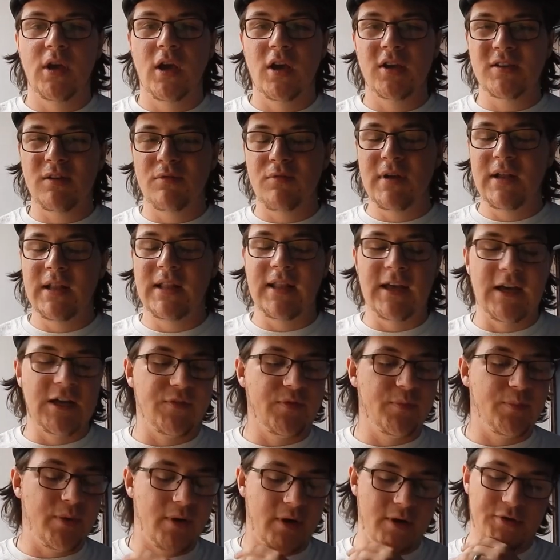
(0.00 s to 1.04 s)
because I really like
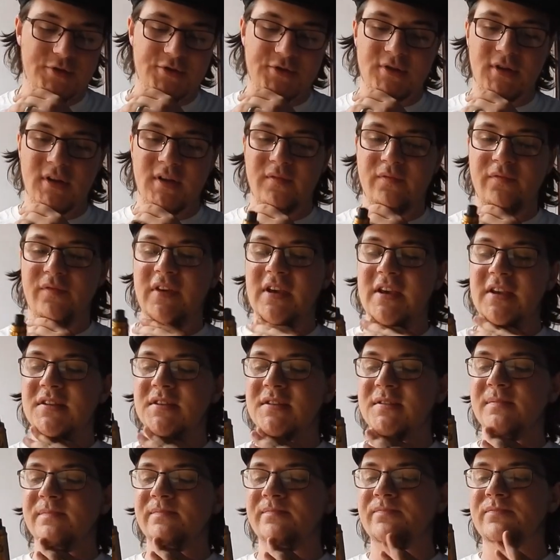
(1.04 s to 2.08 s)
the pods. And
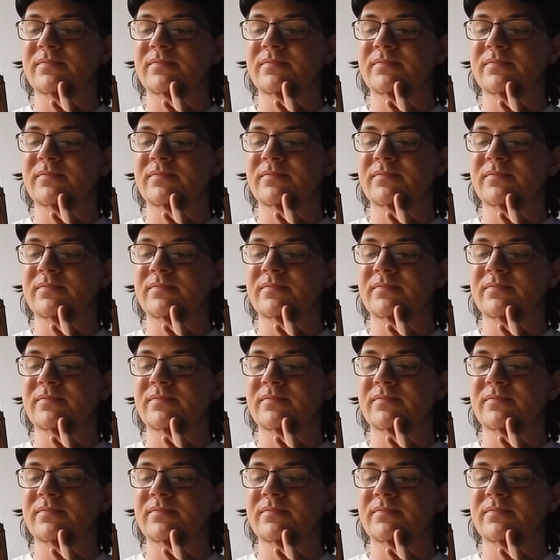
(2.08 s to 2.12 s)
this,